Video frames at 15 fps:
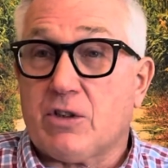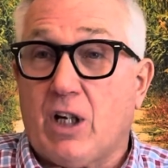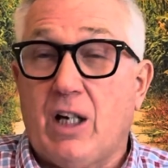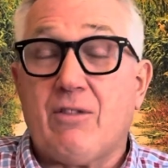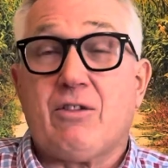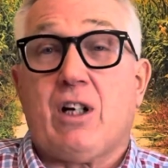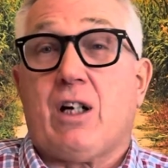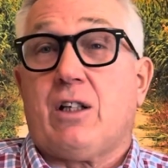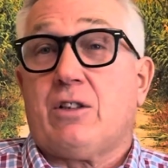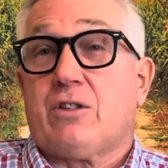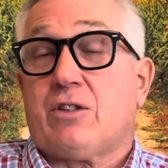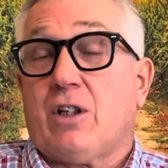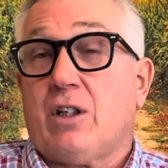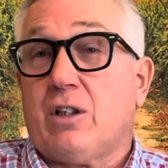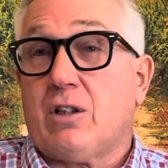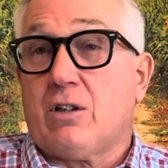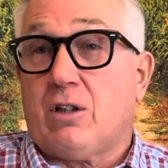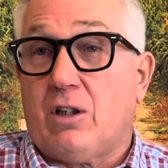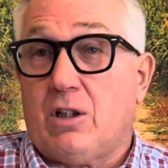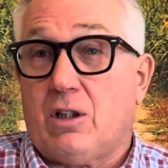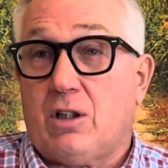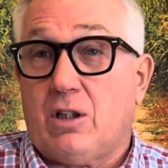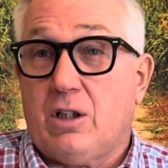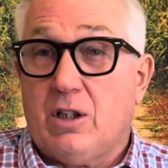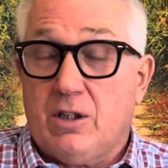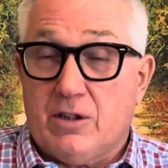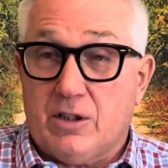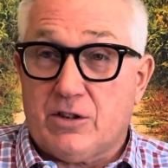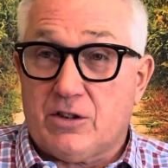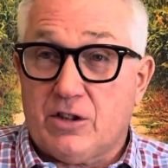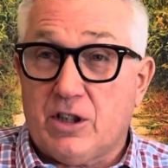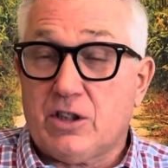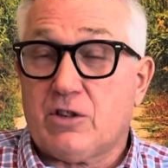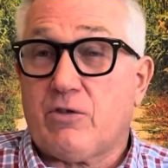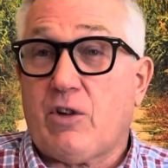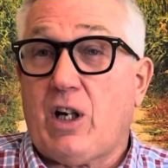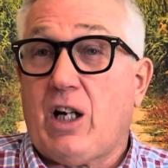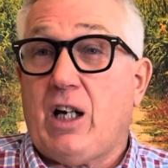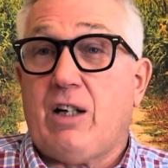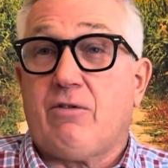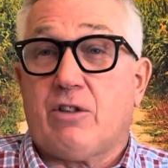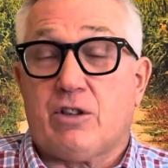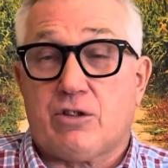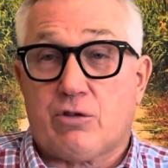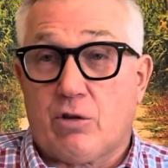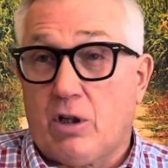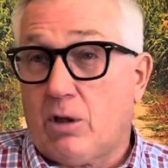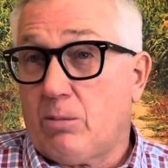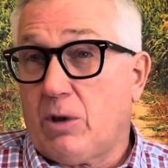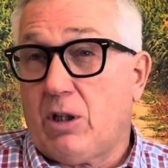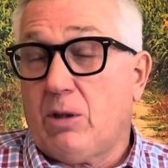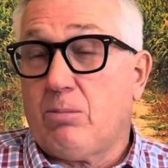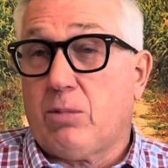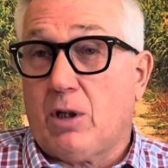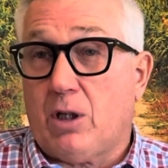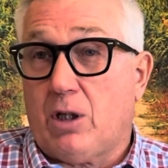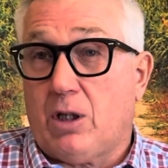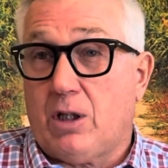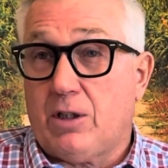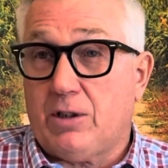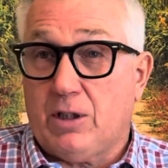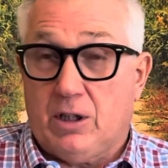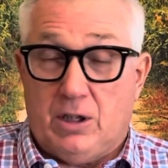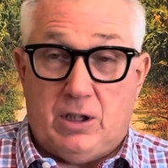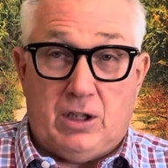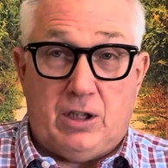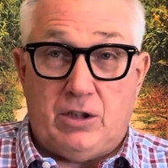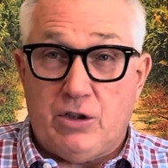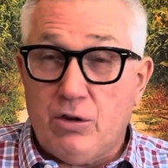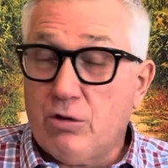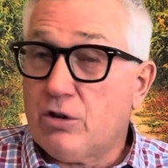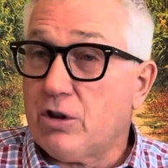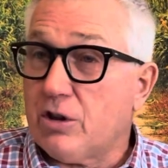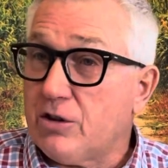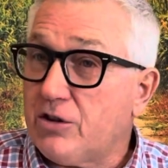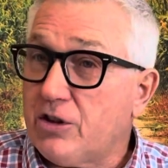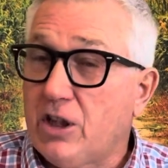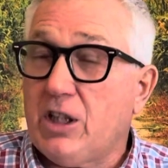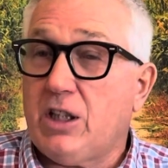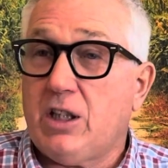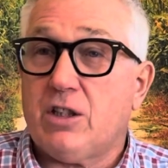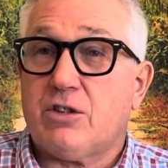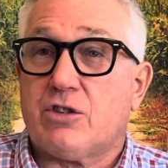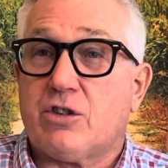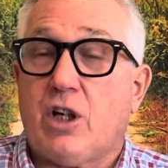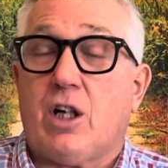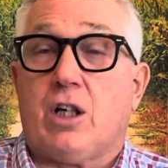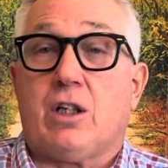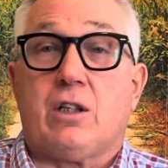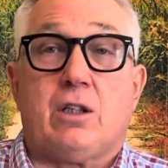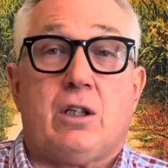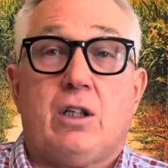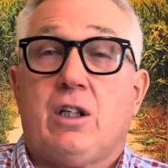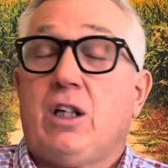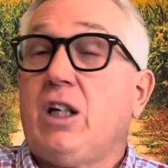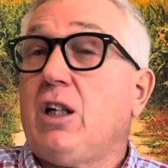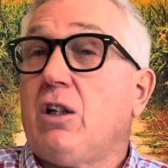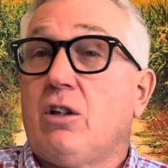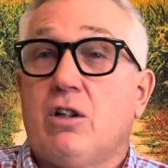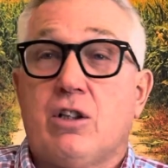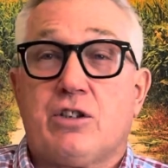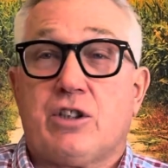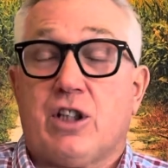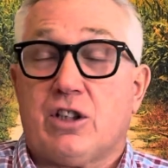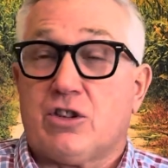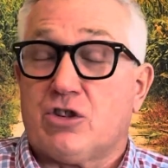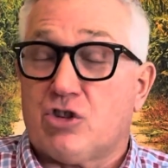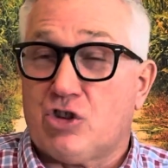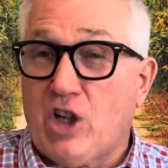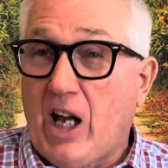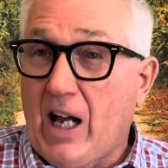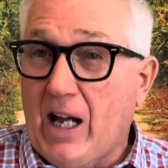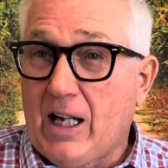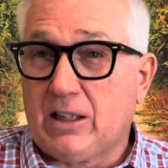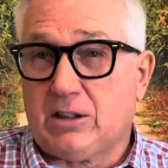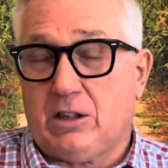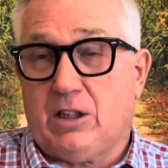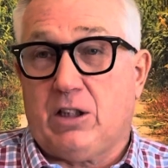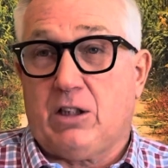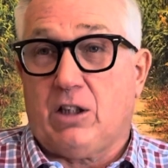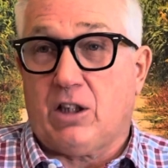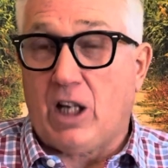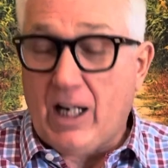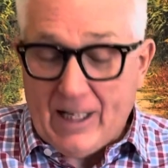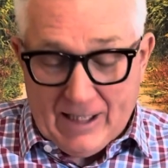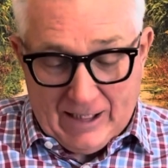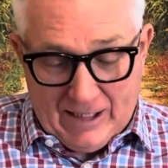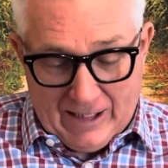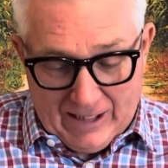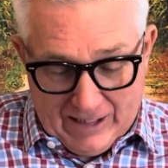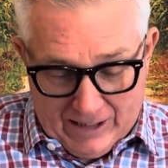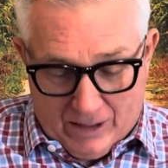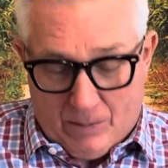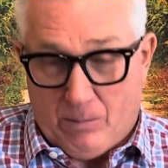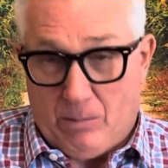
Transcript: I've got a son-in-law that's 6'5" and a strawberry blonde, and you should see his son. He looks exactly like him.